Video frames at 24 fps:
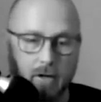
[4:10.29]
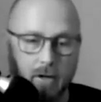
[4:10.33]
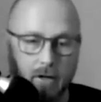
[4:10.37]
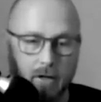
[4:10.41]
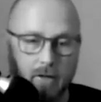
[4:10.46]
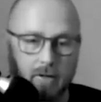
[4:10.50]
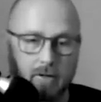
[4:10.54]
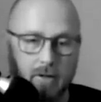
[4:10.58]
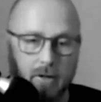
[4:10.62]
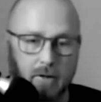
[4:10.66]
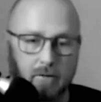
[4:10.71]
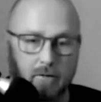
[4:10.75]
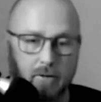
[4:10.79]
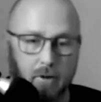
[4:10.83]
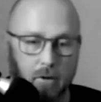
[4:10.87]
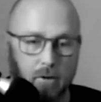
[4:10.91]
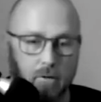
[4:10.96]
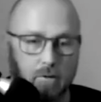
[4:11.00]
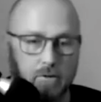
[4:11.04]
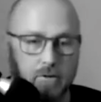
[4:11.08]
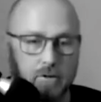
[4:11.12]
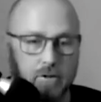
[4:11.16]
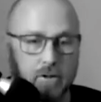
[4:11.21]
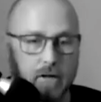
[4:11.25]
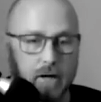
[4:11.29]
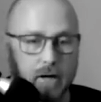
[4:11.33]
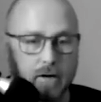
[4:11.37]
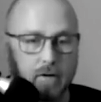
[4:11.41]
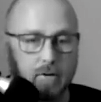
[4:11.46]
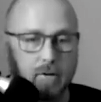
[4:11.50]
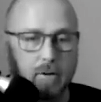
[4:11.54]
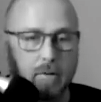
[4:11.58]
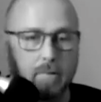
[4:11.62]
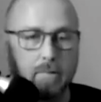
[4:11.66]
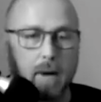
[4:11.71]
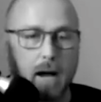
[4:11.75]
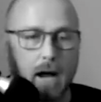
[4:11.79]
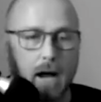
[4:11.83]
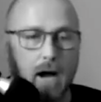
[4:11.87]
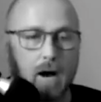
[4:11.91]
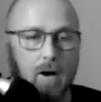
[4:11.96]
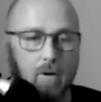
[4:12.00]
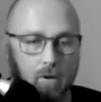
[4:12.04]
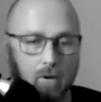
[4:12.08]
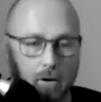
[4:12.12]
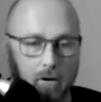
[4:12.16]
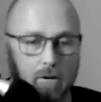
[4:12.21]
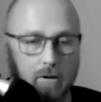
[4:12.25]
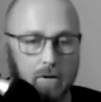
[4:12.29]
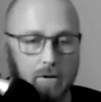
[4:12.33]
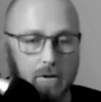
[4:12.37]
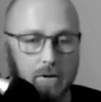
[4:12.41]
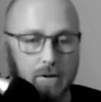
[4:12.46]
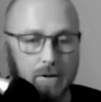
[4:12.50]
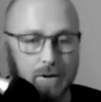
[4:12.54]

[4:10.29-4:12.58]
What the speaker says: is that those that are in power